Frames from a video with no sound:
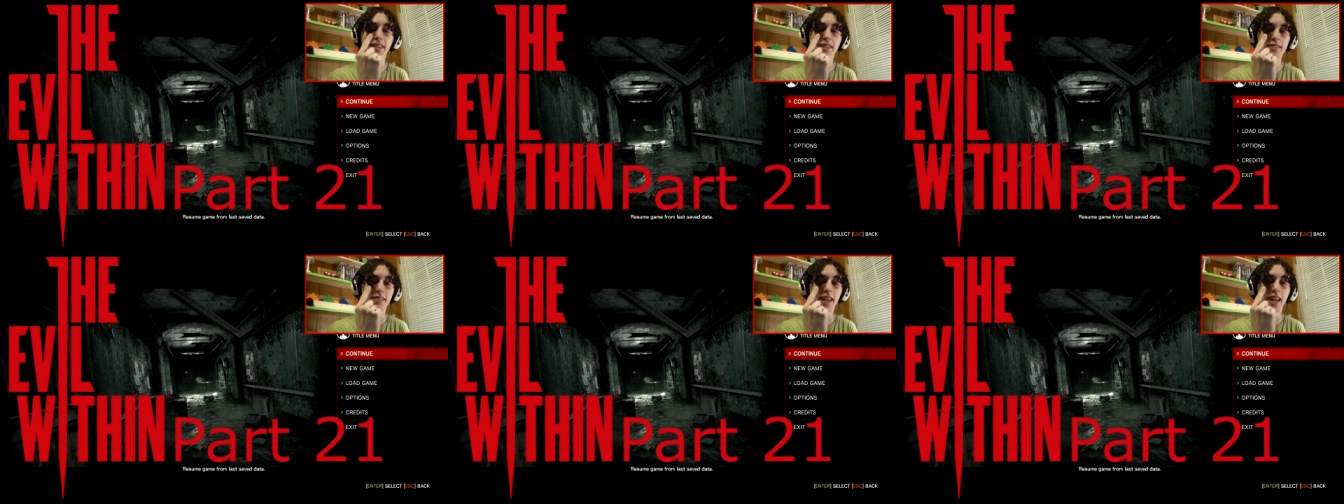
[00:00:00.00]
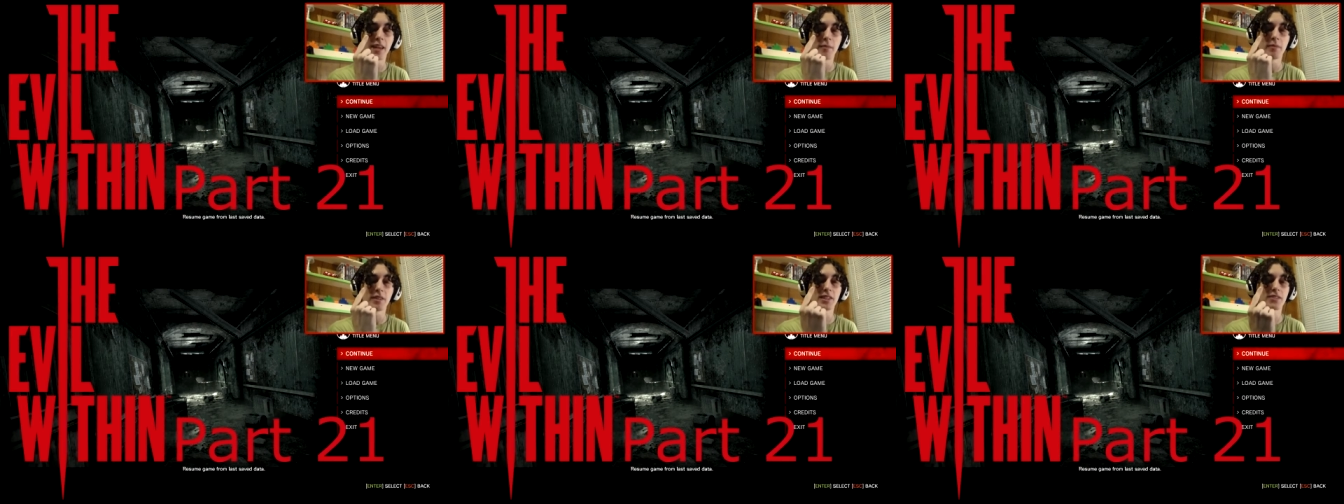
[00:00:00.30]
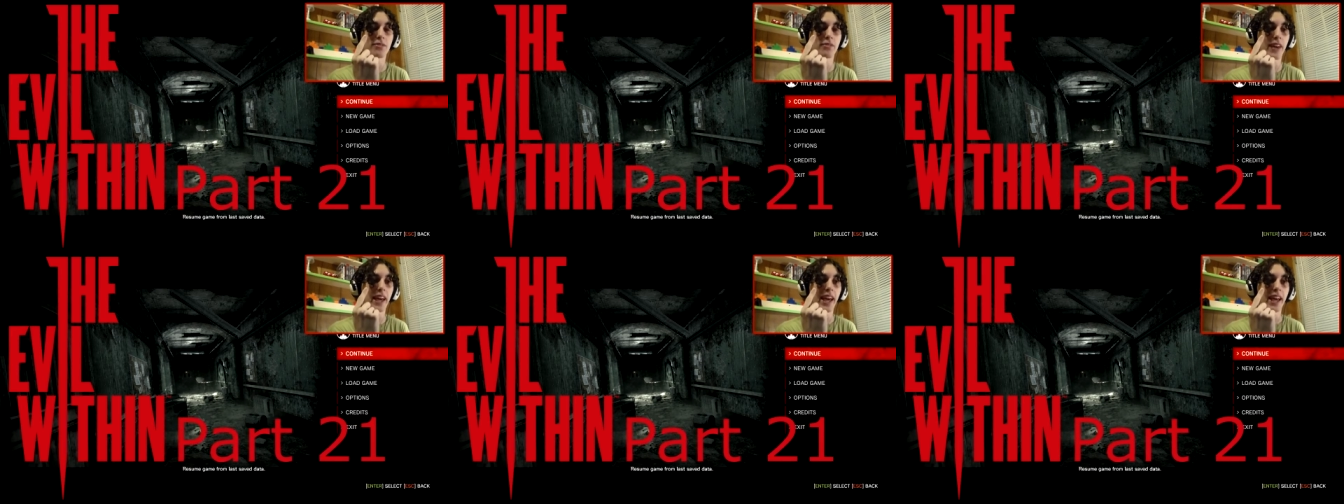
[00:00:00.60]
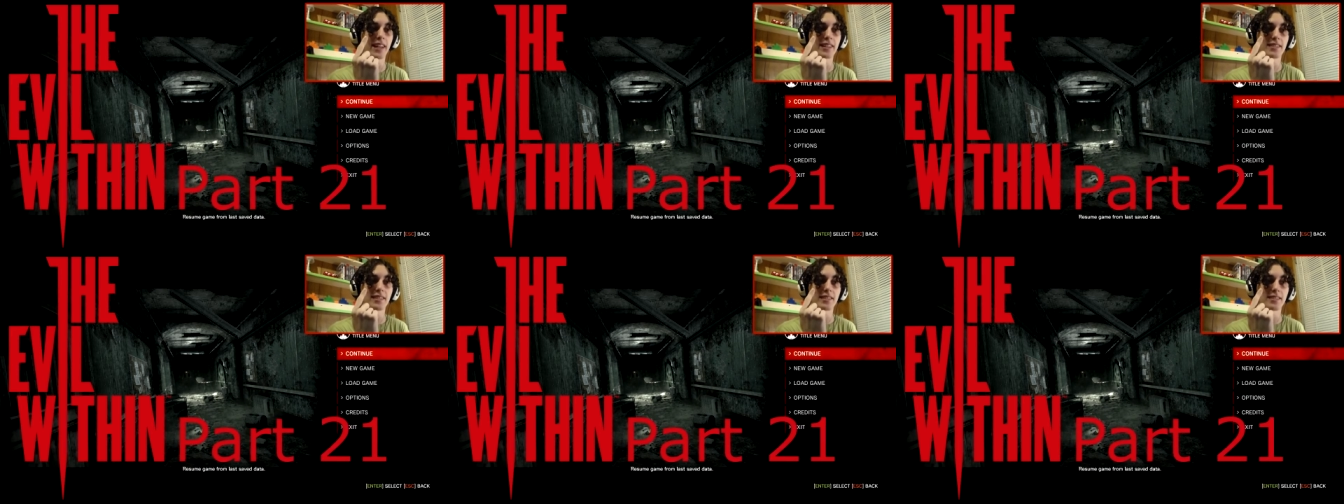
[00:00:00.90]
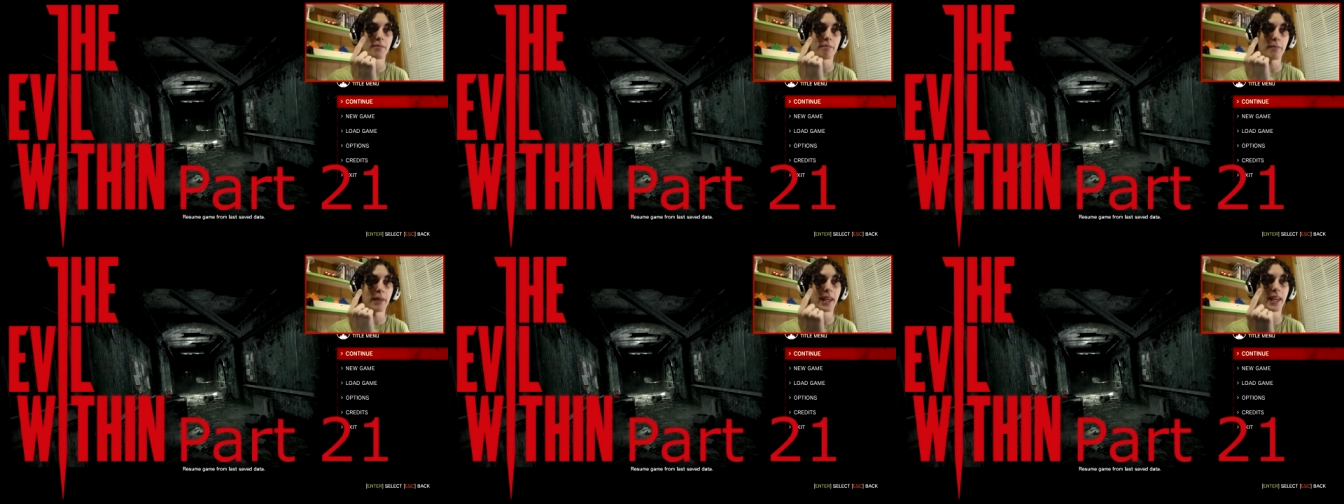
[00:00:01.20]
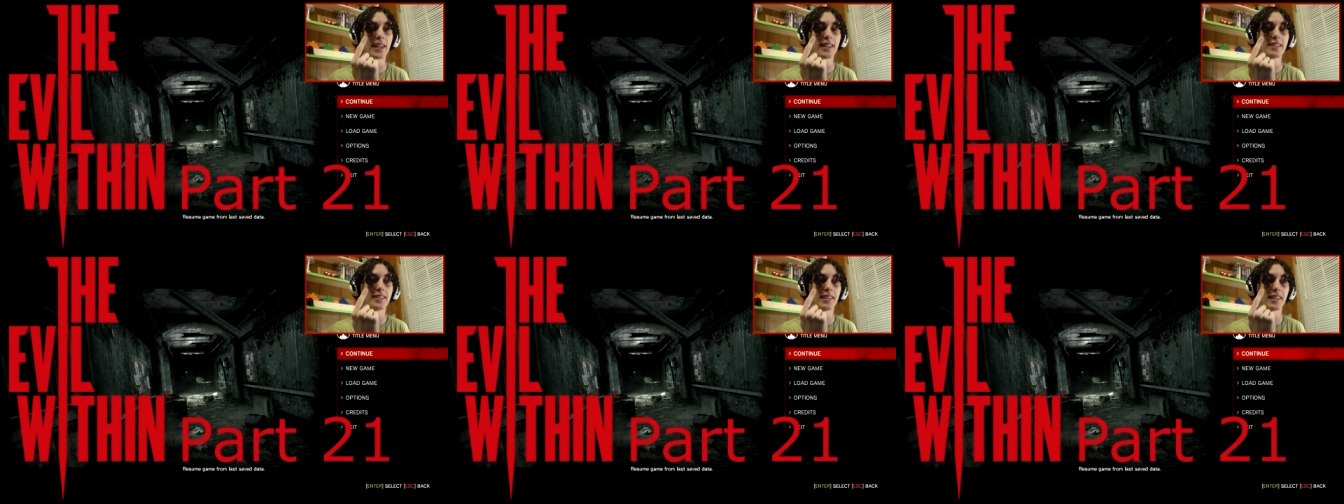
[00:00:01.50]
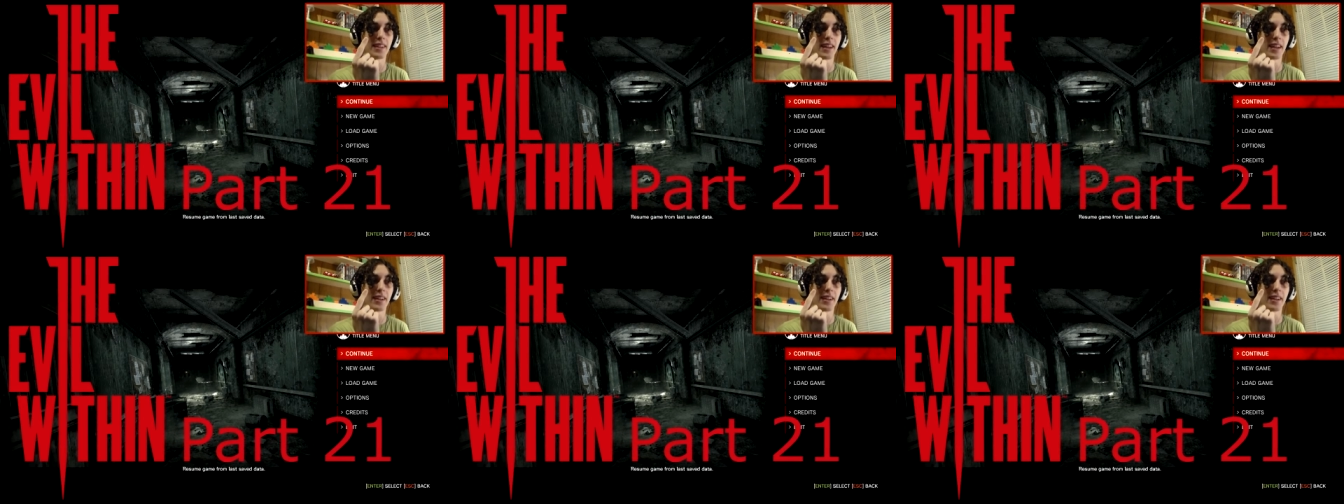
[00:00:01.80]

to this game this fast. It's amazing.